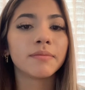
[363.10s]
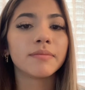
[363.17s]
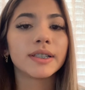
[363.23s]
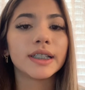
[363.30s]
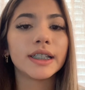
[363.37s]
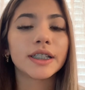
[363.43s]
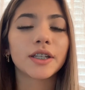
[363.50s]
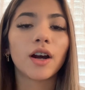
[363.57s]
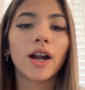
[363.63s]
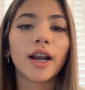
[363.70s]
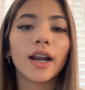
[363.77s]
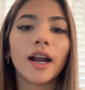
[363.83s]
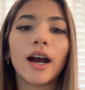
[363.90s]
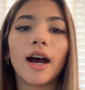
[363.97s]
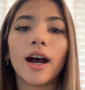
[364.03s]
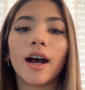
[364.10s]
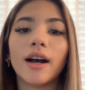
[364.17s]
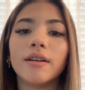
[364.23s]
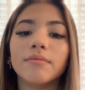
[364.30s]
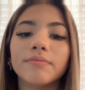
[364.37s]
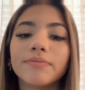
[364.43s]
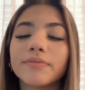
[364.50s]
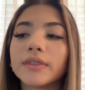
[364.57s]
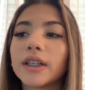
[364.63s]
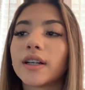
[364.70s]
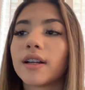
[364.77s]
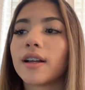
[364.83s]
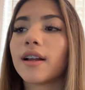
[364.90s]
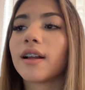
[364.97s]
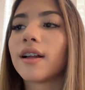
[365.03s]
These are,
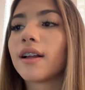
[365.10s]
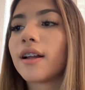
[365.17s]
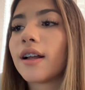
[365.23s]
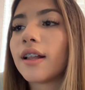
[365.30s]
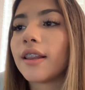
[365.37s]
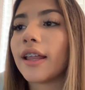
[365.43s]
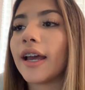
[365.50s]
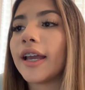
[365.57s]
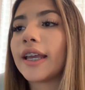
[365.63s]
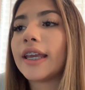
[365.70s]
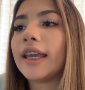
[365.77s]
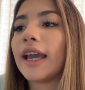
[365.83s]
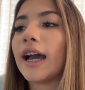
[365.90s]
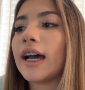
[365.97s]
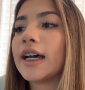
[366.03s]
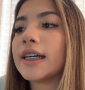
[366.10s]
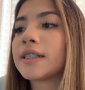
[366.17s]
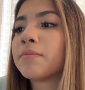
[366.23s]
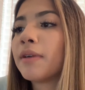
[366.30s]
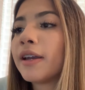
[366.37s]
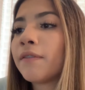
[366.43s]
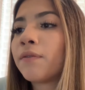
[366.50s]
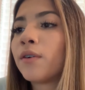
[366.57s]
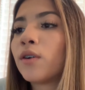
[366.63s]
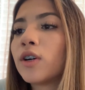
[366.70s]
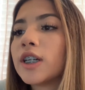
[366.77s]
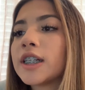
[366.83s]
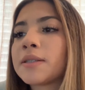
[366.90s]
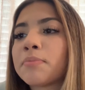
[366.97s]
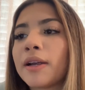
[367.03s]
he has
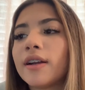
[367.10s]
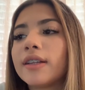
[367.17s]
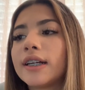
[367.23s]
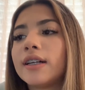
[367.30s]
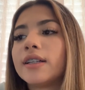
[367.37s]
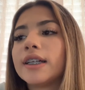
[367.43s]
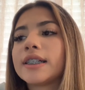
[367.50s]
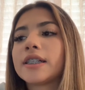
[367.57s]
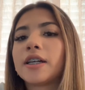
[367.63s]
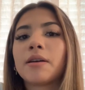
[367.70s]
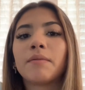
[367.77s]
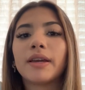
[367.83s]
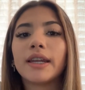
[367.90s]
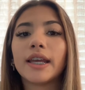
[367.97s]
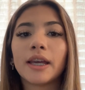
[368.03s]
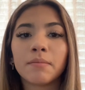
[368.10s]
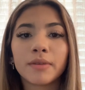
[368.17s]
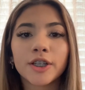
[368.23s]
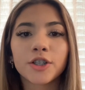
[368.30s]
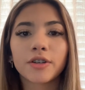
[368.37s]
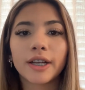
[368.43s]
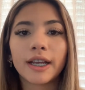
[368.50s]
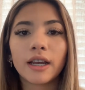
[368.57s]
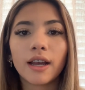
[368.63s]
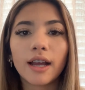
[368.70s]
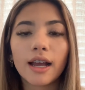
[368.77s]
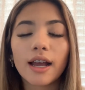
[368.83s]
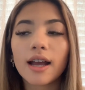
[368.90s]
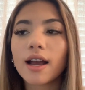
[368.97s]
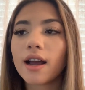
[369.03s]
metaphors, parallelism, and imagery.
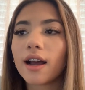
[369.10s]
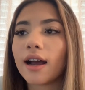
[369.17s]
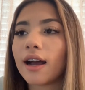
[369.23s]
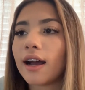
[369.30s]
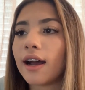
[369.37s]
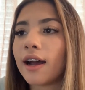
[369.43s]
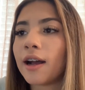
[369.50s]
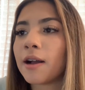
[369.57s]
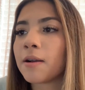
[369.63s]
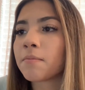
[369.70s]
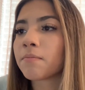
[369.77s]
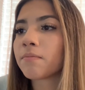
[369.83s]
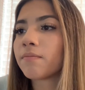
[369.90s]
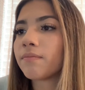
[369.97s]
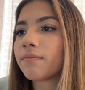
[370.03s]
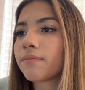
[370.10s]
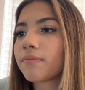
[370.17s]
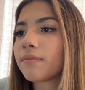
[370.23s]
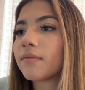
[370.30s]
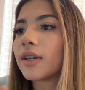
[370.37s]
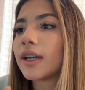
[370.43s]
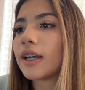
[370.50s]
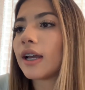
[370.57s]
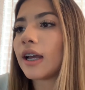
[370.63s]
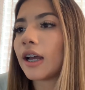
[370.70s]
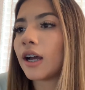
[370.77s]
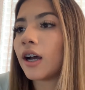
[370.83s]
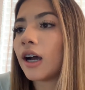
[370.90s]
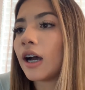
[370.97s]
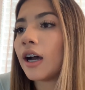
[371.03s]

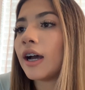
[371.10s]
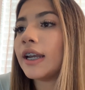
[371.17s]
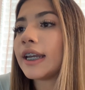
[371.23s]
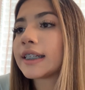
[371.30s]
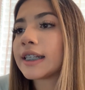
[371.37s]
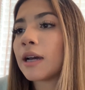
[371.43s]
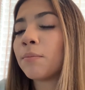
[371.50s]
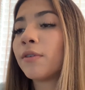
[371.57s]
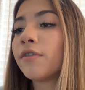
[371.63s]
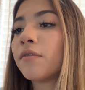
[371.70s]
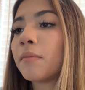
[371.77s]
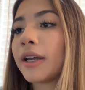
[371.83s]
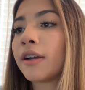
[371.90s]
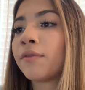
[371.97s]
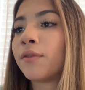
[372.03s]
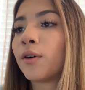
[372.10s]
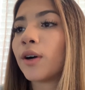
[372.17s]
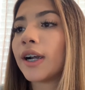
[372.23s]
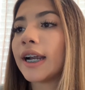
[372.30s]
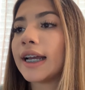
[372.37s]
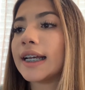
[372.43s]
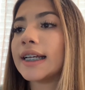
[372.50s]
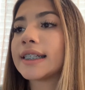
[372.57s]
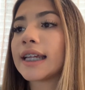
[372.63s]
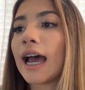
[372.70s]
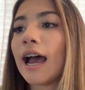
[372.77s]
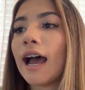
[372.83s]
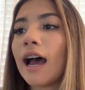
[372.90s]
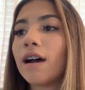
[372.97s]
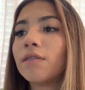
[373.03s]
An example of a metaphor is,
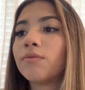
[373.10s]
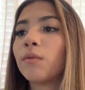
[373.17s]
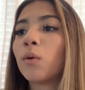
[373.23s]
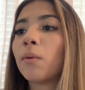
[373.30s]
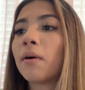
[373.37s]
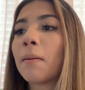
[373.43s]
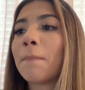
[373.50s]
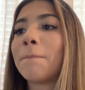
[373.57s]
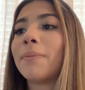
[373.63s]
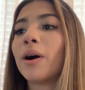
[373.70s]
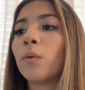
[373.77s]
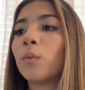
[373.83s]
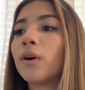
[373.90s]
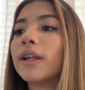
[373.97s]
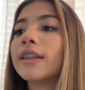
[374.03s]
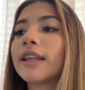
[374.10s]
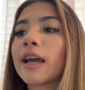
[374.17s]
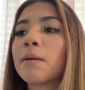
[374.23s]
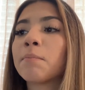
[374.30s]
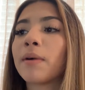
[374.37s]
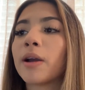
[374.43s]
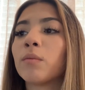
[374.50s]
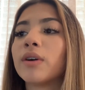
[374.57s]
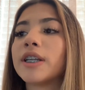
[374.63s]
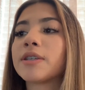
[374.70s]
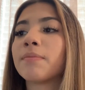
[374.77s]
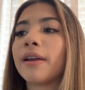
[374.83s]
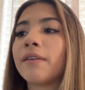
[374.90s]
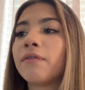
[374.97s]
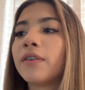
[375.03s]
I have but one lamp by which
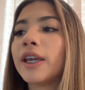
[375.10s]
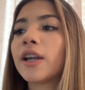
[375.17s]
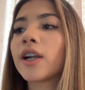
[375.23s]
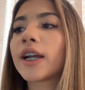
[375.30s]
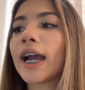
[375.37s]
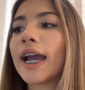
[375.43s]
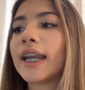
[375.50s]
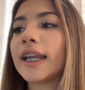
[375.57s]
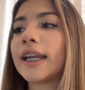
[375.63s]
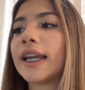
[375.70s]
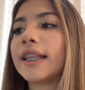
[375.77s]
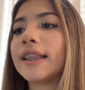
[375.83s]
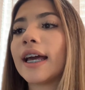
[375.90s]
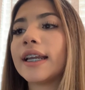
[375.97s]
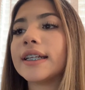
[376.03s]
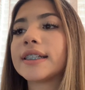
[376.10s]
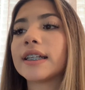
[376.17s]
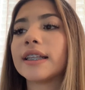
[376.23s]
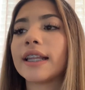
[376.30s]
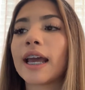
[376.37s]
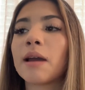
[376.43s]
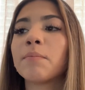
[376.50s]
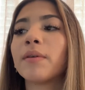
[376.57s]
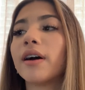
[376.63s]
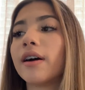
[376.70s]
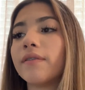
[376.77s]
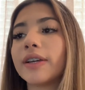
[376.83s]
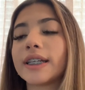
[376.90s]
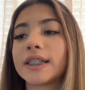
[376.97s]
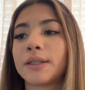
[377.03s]
my feet are guided, and that is a lamp
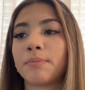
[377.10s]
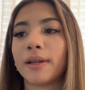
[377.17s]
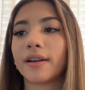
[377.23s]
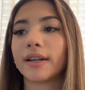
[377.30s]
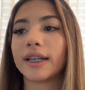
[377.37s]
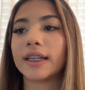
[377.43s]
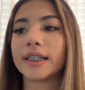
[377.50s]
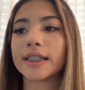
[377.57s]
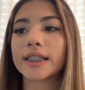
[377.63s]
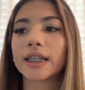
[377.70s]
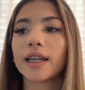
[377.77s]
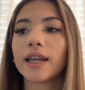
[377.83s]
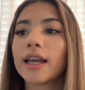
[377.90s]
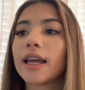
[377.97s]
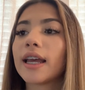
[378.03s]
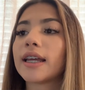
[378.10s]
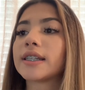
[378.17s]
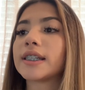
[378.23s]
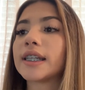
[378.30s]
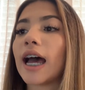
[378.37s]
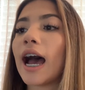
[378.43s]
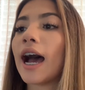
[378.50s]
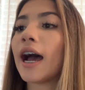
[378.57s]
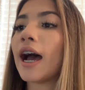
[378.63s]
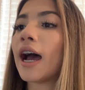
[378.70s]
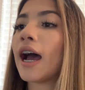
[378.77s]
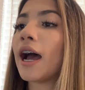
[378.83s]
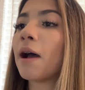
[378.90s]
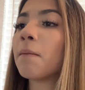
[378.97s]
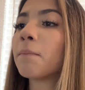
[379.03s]
of experience. It says,
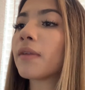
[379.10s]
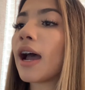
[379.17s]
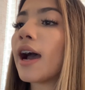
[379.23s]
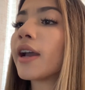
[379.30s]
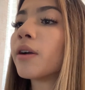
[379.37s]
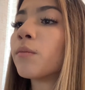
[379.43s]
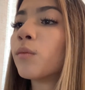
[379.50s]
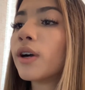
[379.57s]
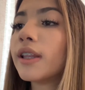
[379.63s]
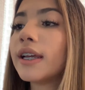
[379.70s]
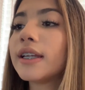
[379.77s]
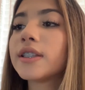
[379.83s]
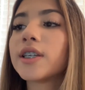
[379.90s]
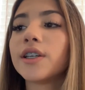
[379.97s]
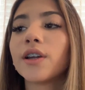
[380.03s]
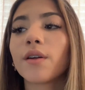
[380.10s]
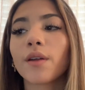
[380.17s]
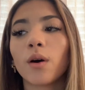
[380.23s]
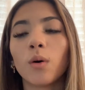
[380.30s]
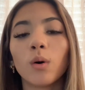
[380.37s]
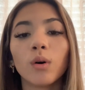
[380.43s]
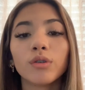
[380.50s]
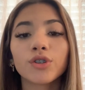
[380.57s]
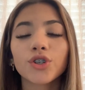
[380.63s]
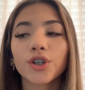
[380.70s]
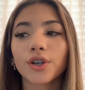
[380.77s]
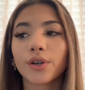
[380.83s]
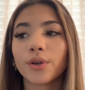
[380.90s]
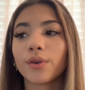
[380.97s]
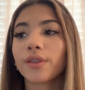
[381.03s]
I am willing to know the whole
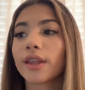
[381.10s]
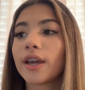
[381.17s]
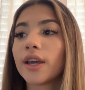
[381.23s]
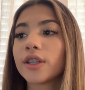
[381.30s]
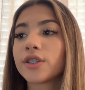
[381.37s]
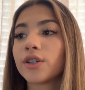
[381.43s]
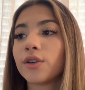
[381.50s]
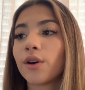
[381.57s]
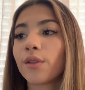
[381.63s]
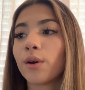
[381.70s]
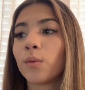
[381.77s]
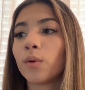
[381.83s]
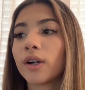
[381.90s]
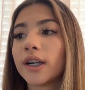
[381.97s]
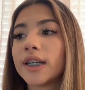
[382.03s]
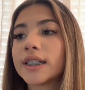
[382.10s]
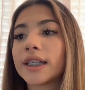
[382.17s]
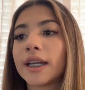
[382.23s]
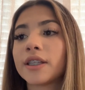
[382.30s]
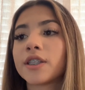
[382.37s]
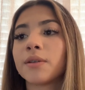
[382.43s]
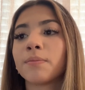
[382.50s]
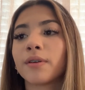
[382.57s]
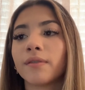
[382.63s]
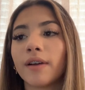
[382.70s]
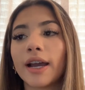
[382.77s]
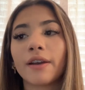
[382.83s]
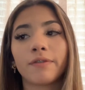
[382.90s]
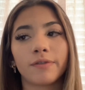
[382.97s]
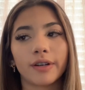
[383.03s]
truth, to know the worst, and to
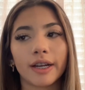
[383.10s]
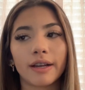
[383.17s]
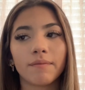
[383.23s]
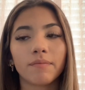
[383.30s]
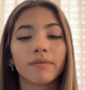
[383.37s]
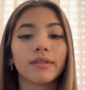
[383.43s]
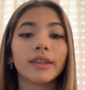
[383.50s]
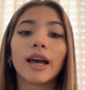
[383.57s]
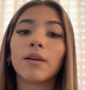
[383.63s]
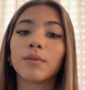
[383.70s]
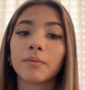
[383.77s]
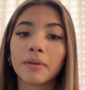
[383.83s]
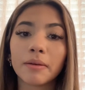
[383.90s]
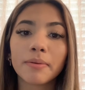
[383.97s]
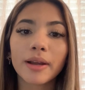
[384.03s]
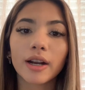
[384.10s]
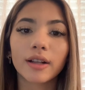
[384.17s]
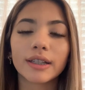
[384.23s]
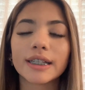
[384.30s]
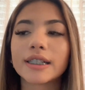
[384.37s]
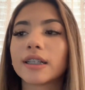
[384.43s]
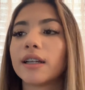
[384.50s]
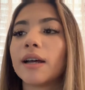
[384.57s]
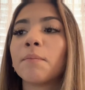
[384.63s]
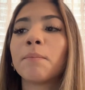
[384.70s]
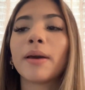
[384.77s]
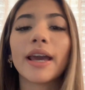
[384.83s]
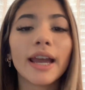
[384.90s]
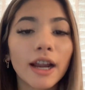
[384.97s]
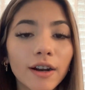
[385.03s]
provide for it. That would be
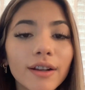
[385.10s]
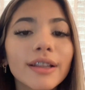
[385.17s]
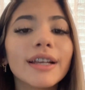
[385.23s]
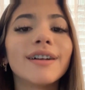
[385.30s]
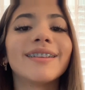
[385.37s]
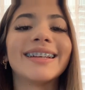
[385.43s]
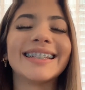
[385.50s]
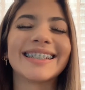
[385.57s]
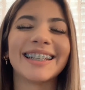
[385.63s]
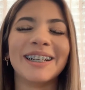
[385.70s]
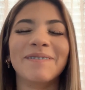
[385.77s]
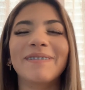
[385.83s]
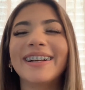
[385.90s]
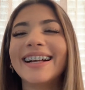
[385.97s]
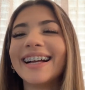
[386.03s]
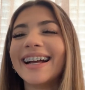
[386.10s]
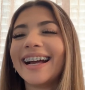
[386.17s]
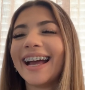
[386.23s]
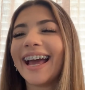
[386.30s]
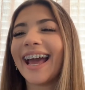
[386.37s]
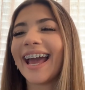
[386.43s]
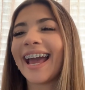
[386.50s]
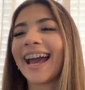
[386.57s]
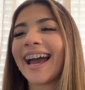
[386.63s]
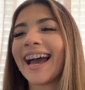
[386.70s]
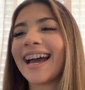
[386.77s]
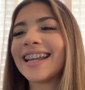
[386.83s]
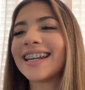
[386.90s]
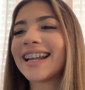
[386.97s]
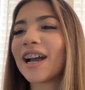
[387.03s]
parallelism.
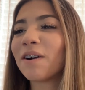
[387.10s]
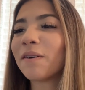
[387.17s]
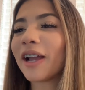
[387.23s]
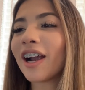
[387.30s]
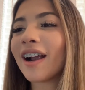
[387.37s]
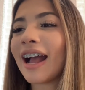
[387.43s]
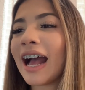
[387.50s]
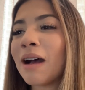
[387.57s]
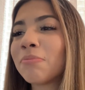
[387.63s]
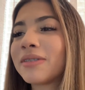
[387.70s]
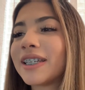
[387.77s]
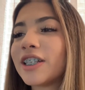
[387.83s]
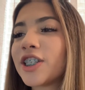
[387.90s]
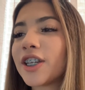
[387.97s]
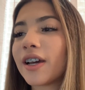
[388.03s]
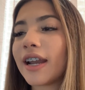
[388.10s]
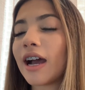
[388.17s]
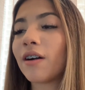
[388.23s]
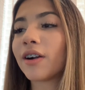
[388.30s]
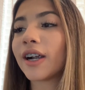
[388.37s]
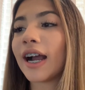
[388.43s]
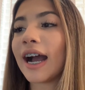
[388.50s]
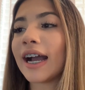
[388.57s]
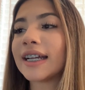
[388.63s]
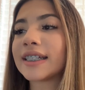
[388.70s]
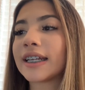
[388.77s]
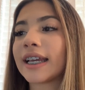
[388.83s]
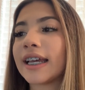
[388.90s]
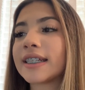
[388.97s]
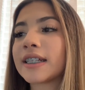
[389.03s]
And we are apt to shut out our eyes
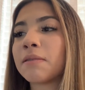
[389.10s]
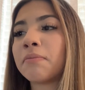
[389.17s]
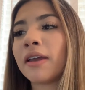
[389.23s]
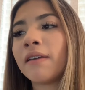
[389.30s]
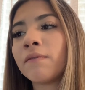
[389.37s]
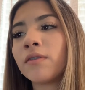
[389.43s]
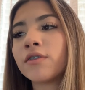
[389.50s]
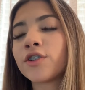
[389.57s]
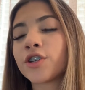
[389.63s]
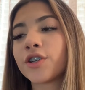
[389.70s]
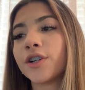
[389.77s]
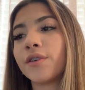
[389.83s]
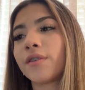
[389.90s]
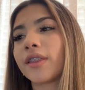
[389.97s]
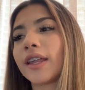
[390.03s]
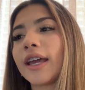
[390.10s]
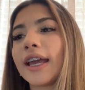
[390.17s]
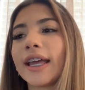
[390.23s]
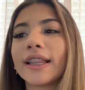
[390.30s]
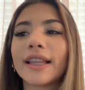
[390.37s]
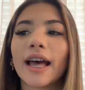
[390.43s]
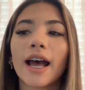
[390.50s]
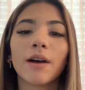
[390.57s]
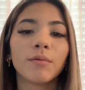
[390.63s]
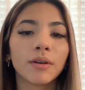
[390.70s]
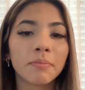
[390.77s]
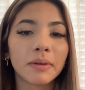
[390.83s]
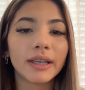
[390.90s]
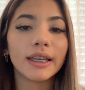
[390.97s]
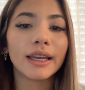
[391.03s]
against a painful truth, and that would
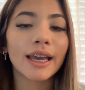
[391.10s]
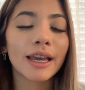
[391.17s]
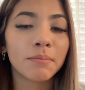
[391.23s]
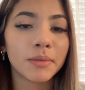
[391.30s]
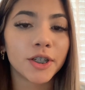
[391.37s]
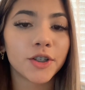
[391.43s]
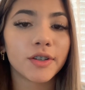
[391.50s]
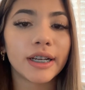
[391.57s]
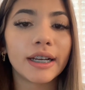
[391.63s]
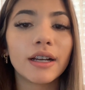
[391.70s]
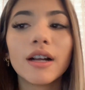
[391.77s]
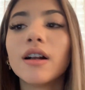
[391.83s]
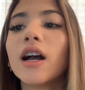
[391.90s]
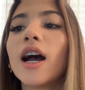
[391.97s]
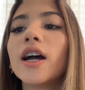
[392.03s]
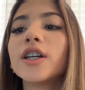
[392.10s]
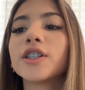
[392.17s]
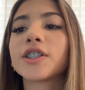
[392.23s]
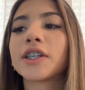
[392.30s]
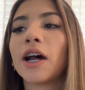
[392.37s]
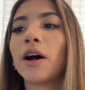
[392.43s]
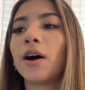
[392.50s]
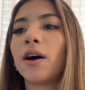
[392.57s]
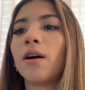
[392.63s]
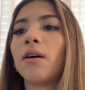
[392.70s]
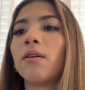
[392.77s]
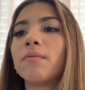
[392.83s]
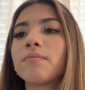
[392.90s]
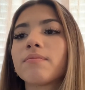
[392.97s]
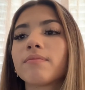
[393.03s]
be imagery.
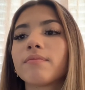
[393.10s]
So